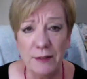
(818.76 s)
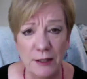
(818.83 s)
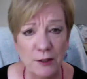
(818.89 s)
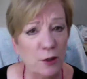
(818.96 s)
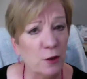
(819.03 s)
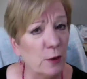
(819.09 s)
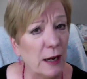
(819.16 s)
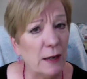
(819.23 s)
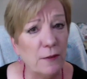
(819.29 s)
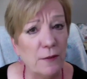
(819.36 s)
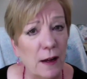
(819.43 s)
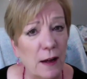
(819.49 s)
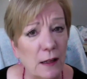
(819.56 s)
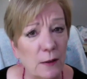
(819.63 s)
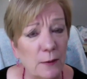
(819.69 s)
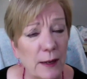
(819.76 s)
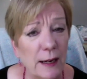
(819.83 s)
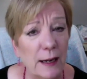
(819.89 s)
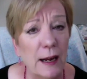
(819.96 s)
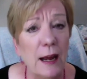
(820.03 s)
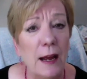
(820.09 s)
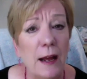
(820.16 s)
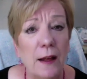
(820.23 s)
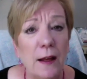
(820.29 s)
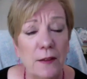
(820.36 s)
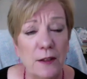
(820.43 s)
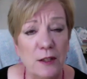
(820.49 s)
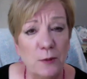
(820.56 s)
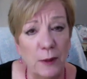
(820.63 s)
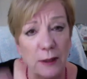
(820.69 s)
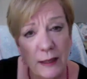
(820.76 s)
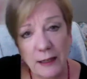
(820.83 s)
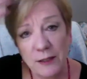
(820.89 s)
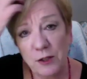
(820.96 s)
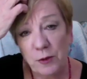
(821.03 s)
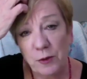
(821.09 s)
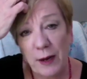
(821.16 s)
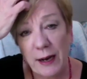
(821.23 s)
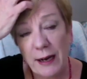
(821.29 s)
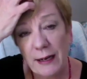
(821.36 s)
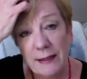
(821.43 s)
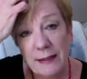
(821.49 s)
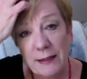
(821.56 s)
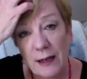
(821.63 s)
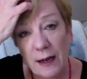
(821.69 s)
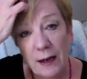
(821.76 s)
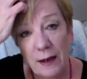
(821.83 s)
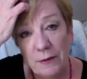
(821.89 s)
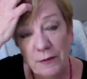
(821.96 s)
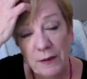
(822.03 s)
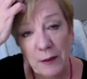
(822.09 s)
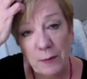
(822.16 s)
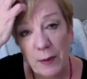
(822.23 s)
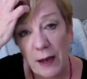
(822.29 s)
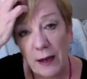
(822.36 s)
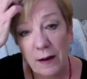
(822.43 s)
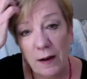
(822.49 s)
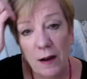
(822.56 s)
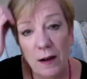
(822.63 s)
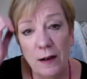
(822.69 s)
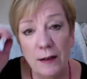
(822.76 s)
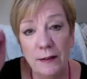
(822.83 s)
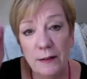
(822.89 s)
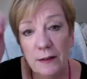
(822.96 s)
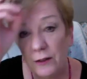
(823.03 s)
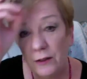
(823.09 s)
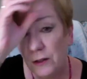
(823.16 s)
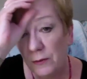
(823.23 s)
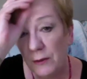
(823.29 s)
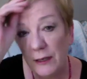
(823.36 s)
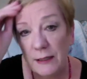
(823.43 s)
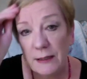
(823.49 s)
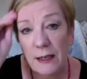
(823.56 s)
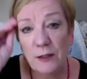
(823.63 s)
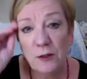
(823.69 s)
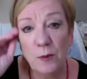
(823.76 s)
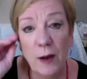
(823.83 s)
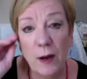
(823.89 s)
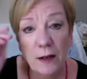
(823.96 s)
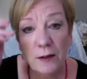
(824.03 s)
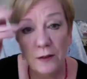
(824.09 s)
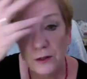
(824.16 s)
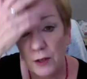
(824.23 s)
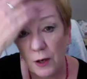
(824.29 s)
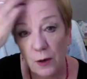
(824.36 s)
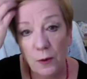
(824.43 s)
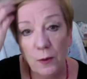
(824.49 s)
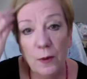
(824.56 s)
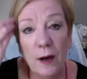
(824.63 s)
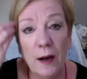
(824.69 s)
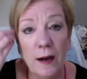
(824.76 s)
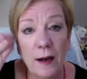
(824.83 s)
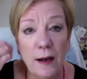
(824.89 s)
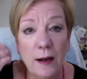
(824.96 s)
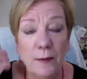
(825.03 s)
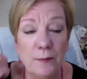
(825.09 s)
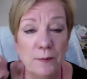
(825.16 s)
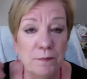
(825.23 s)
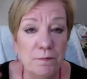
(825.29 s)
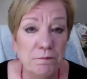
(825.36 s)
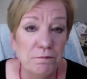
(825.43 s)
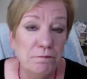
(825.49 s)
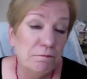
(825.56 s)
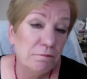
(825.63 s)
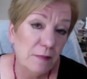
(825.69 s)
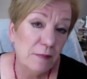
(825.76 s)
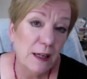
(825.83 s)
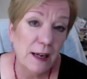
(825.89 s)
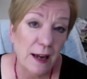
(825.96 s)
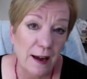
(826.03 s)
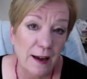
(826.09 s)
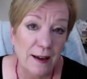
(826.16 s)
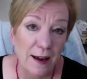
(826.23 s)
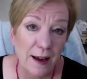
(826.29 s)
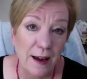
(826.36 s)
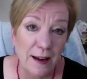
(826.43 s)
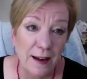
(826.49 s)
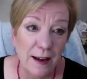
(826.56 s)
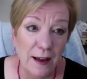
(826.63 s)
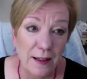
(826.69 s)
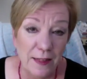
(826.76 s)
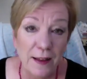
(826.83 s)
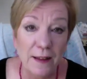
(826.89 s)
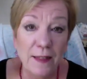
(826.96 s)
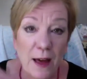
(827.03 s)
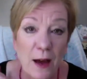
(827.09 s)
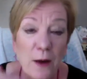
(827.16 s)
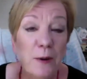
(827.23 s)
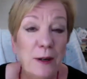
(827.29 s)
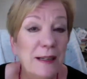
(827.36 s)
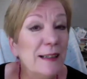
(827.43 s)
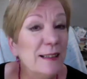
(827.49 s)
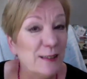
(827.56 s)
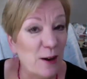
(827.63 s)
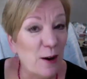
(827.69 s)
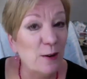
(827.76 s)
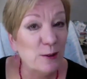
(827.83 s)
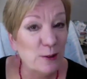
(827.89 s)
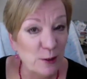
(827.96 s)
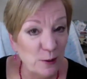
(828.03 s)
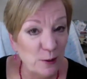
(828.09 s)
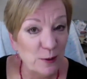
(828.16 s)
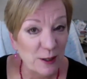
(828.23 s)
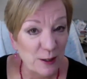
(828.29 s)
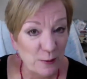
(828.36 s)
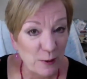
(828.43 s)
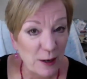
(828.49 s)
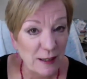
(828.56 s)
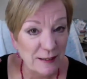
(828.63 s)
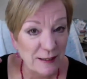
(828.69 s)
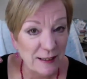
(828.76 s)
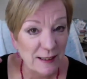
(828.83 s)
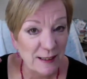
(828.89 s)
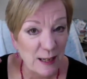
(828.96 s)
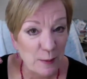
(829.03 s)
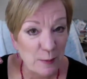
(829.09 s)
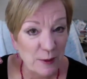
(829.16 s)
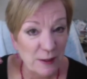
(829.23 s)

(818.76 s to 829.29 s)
has a great following. This one gets great feedback on Goodreads as well. So yeah, I think that one is also going to rise to the top of